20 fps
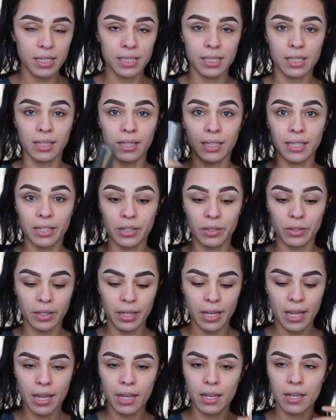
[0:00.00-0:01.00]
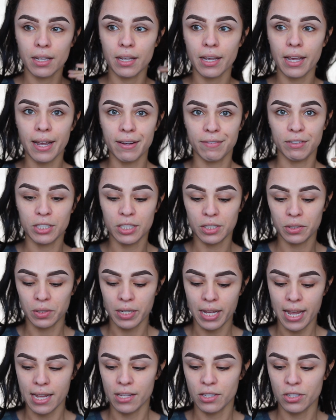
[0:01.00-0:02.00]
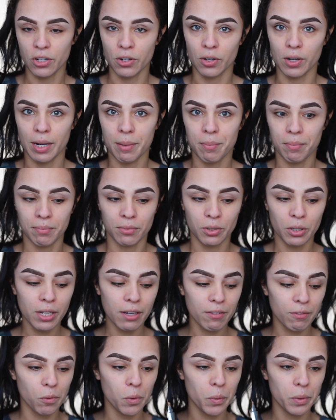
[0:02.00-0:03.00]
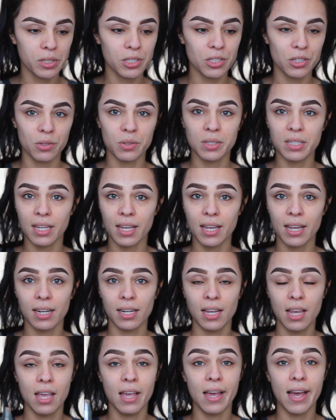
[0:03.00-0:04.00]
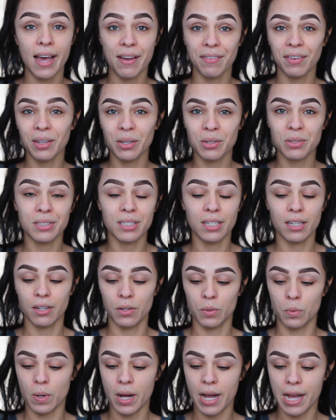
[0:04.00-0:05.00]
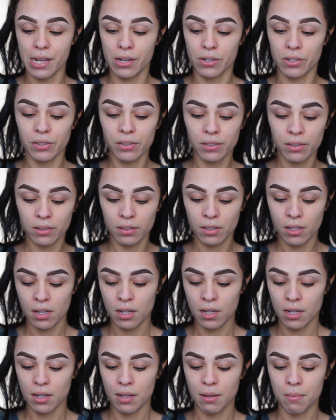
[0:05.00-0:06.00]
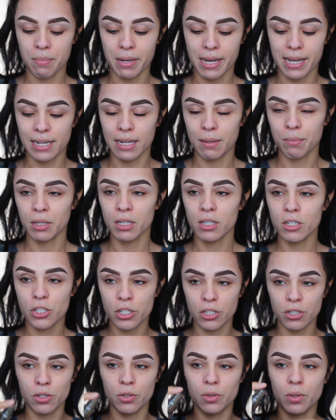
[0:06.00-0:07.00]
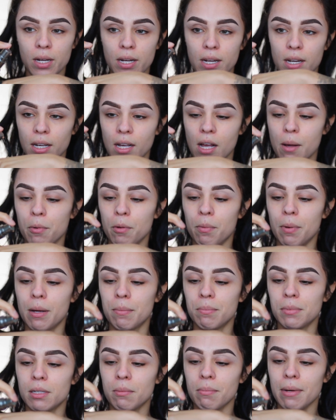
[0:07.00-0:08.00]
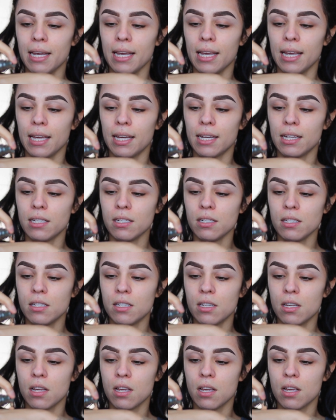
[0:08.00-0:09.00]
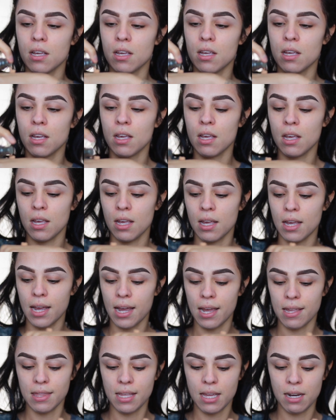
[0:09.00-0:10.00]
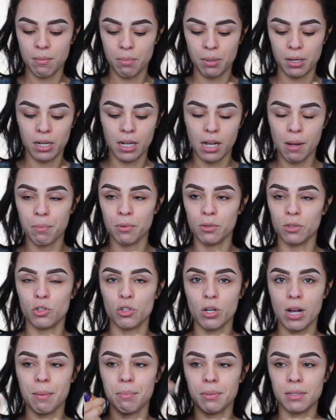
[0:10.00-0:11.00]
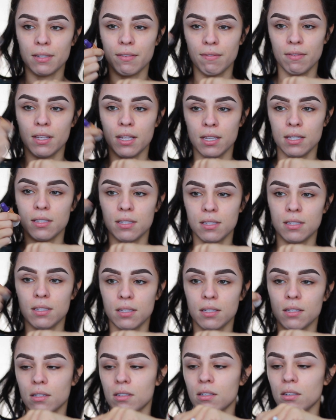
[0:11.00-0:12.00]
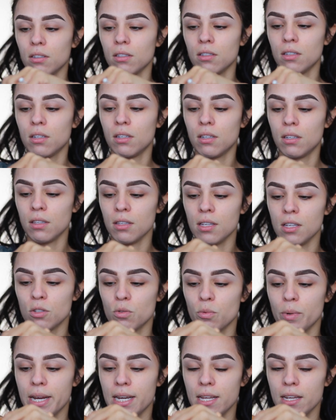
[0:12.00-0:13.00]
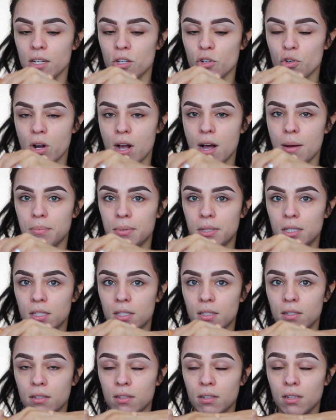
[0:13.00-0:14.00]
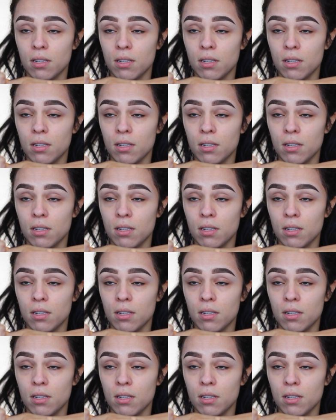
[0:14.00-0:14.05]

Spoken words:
this literally every single day. So I'm looking forward to using it. Haven't used it in a while. But I'm gonna do a couple pumps on my hand and then put a couple of drops of these radiant drops.